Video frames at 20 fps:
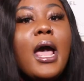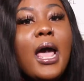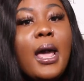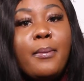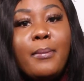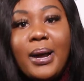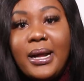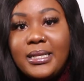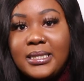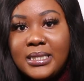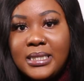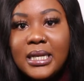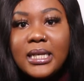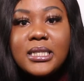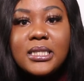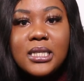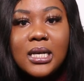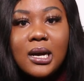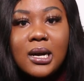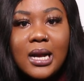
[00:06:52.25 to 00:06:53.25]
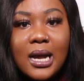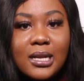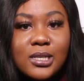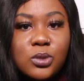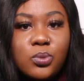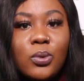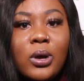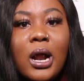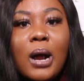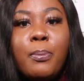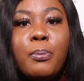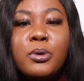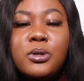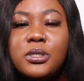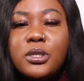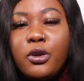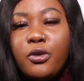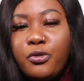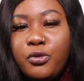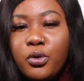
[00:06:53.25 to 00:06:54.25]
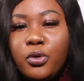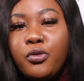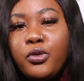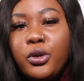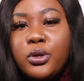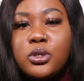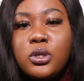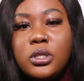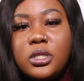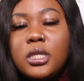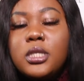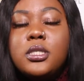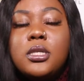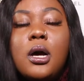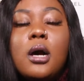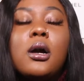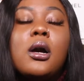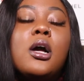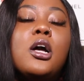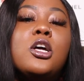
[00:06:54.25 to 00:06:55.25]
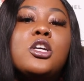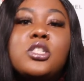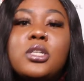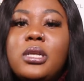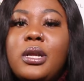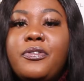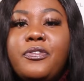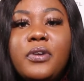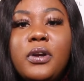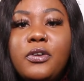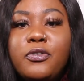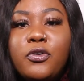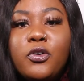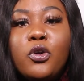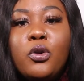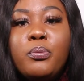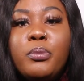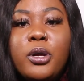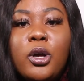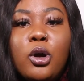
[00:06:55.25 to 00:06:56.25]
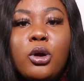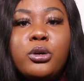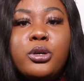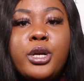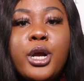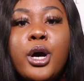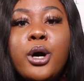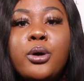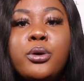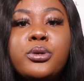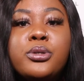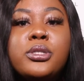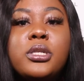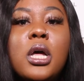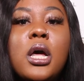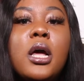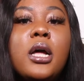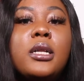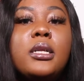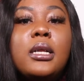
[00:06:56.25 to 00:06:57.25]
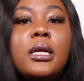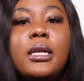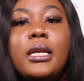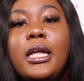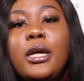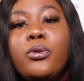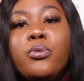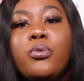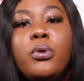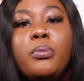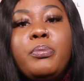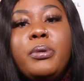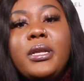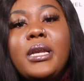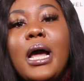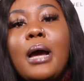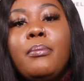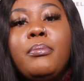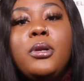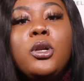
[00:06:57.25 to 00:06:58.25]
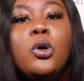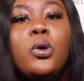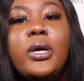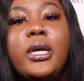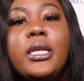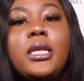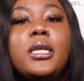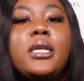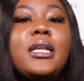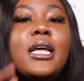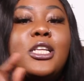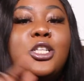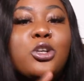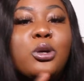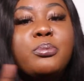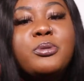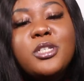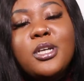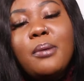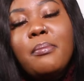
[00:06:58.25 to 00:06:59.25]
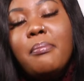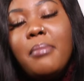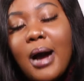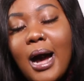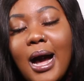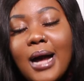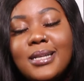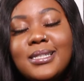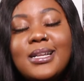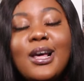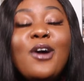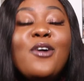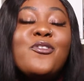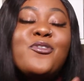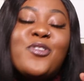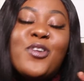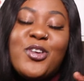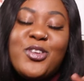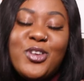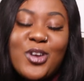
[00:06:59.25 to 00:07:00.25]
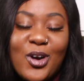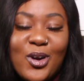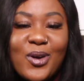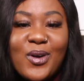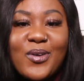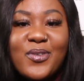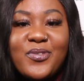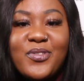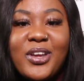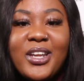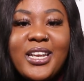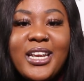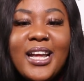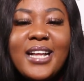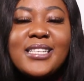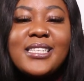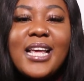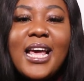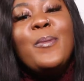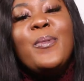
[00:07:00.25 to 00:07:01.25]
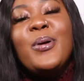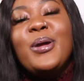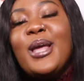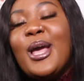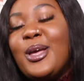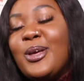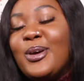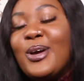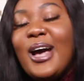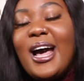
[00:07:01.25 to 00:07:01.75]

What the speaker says: and my TikTok as well. I posted a few videos on TikTok. So definitely follow me on those. The link will be down below in the description box for your convenience. But yeah, you